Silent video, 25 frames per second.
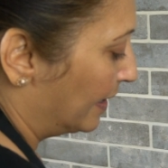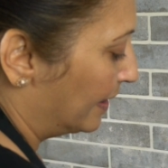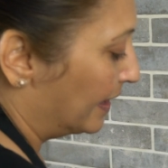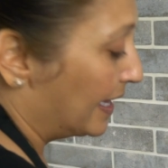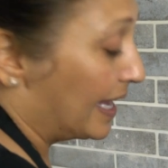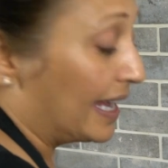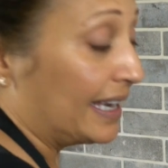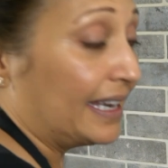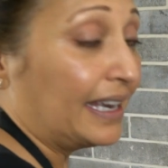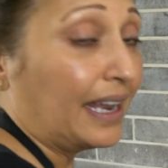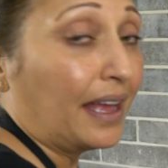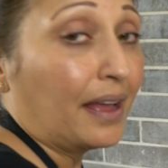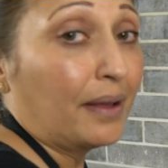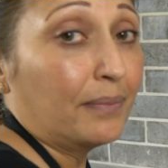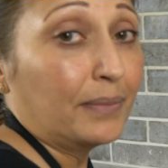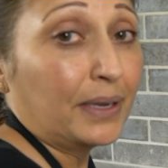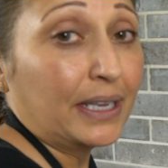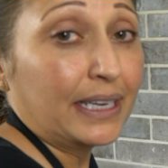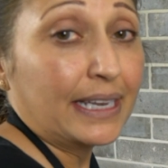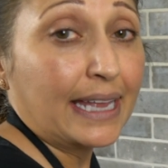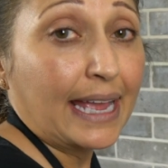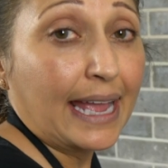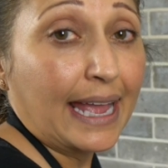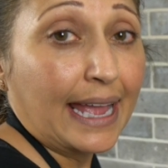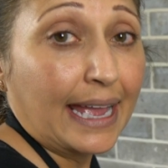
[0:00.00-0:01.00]
Then I'm
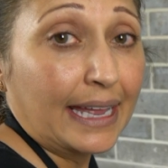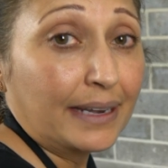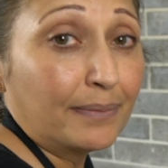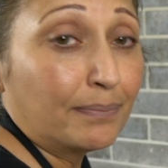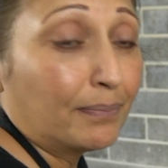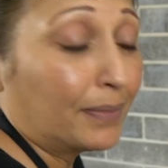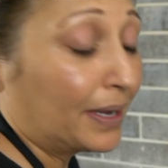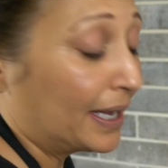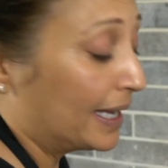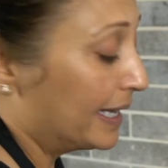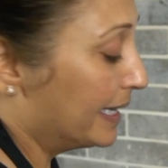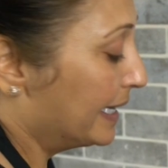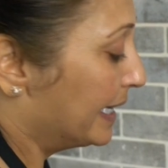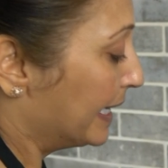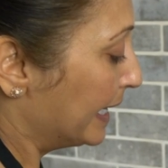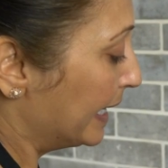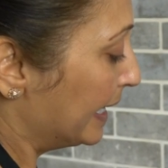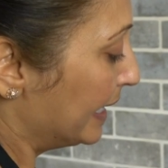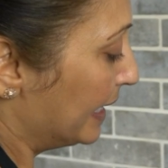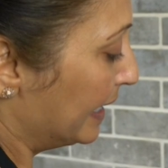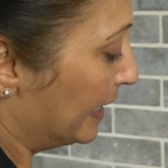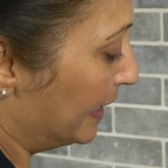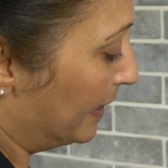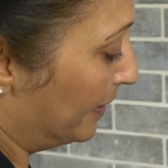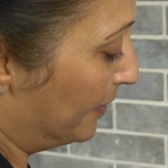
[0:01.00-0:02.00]
gonna add my
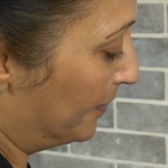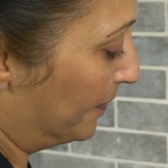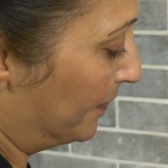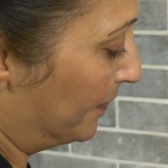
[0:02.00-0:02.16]
ghee.